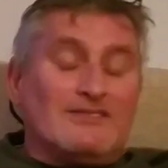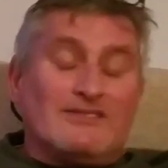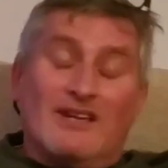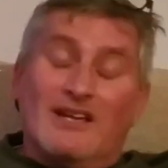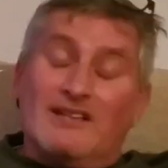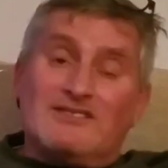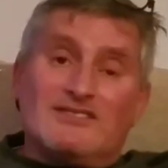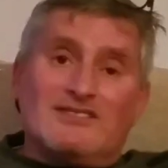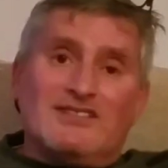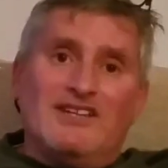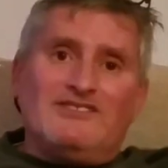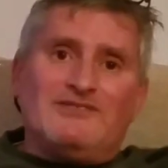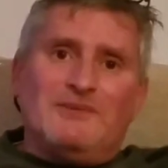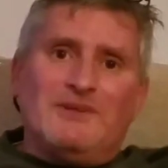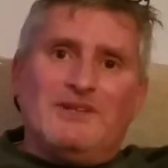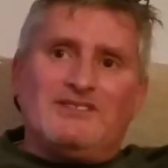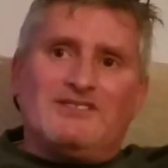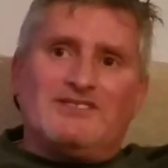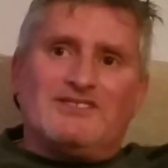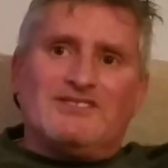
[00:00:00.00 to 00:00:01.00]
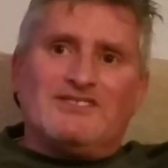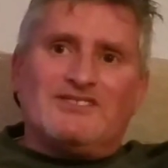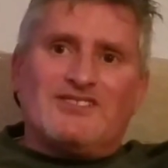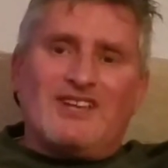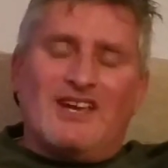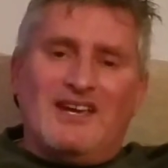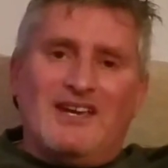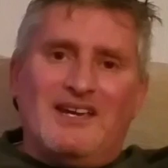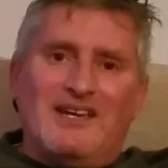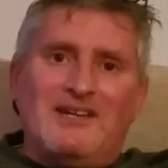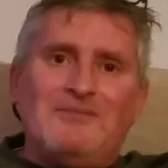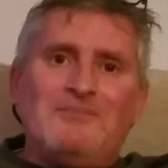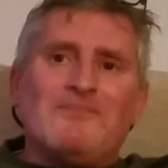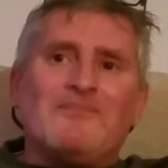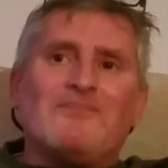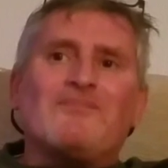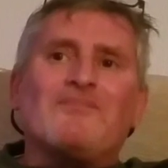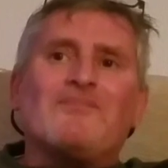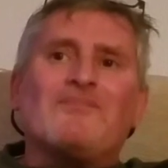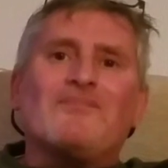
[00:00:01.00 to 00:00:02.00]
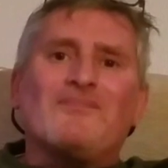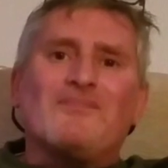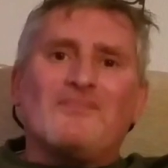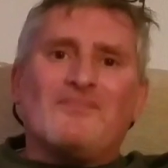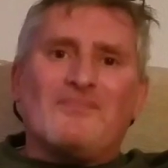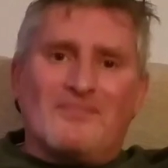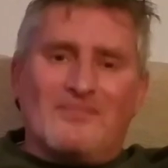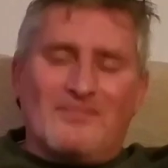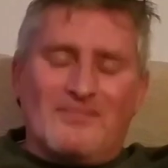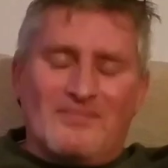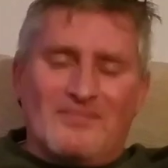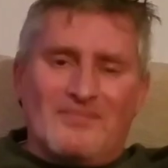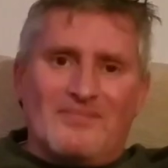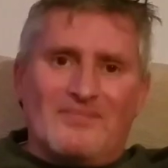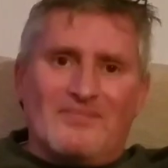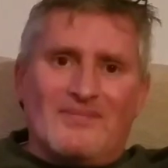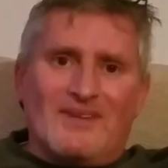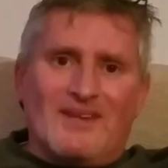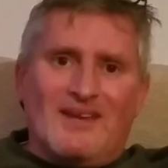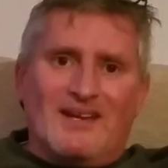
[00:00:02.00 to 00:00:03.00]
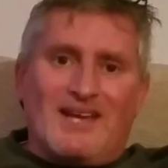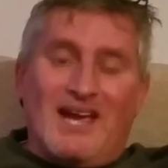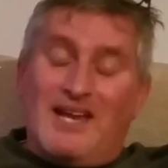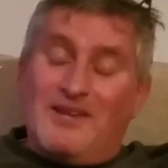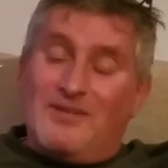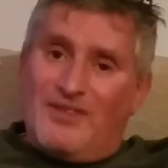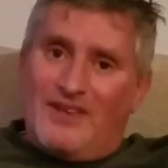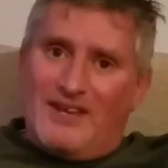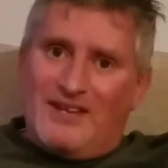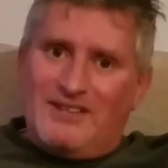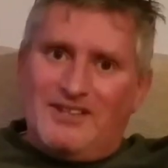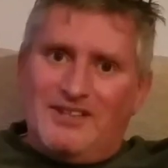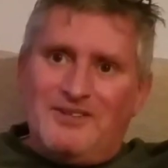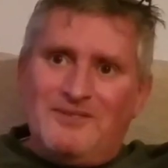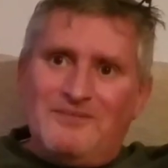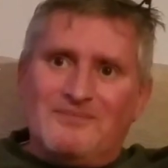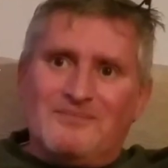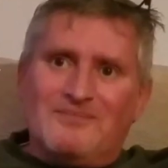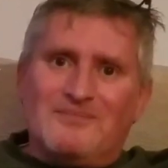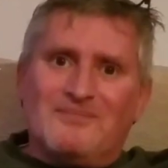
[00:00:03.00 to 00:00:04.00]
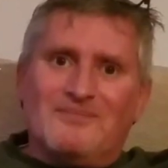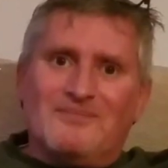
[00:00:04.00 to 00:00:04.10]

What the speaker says: So that just leaves me to say again, thank you,